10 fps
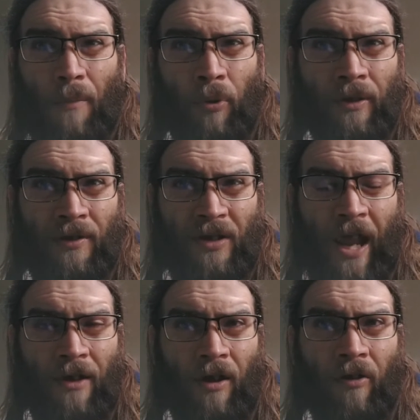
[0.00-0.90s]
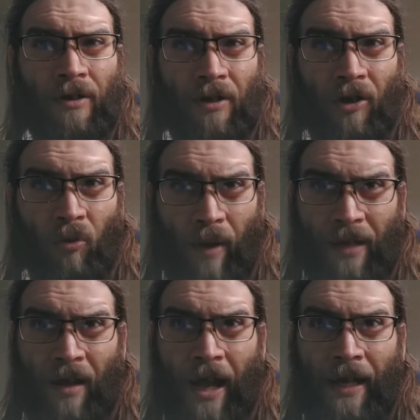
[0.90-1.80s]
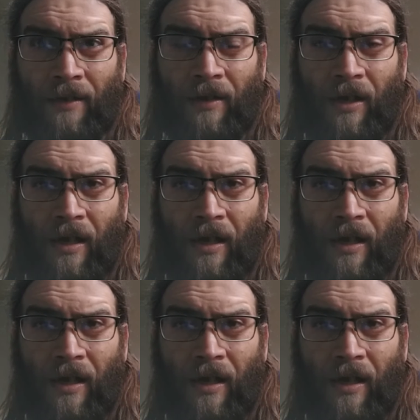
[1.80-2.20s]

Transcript: put the stand under it to the correct height,